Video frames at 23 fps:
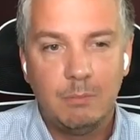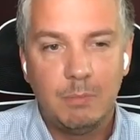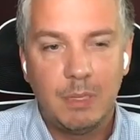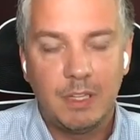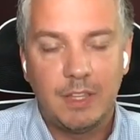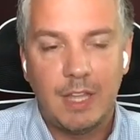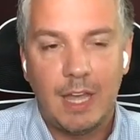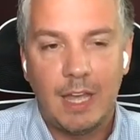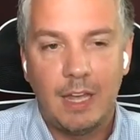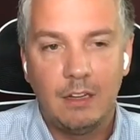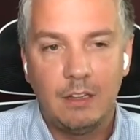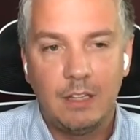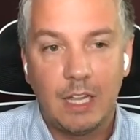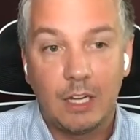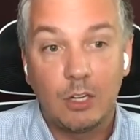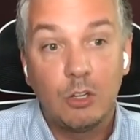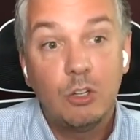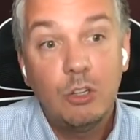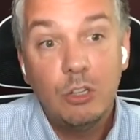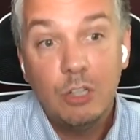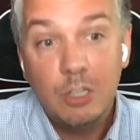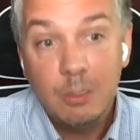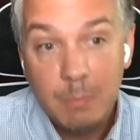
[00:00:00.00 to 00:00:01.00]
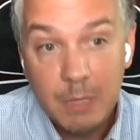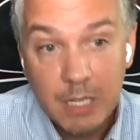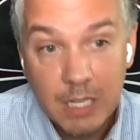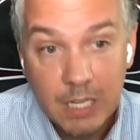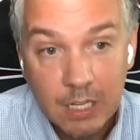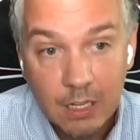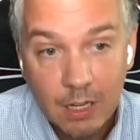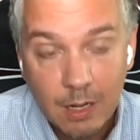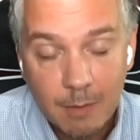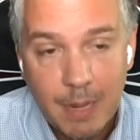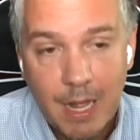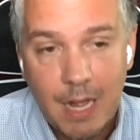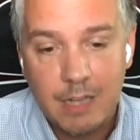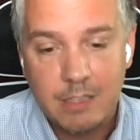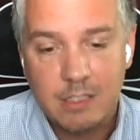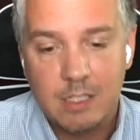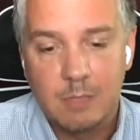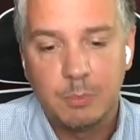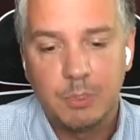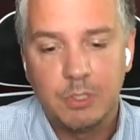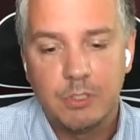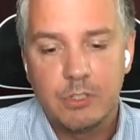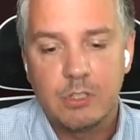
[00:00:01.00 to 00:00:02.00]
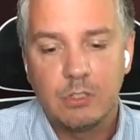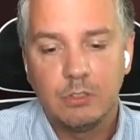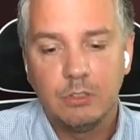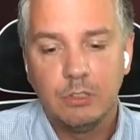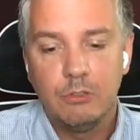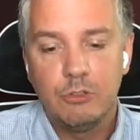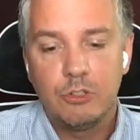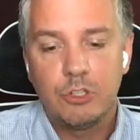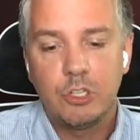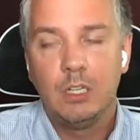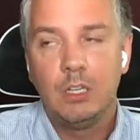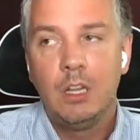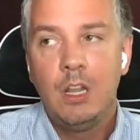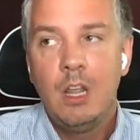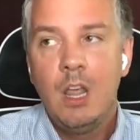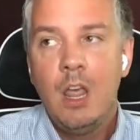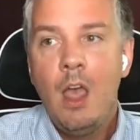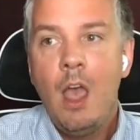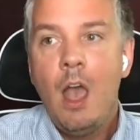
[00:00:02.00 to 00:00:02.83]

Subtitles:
but that could be a possible solution.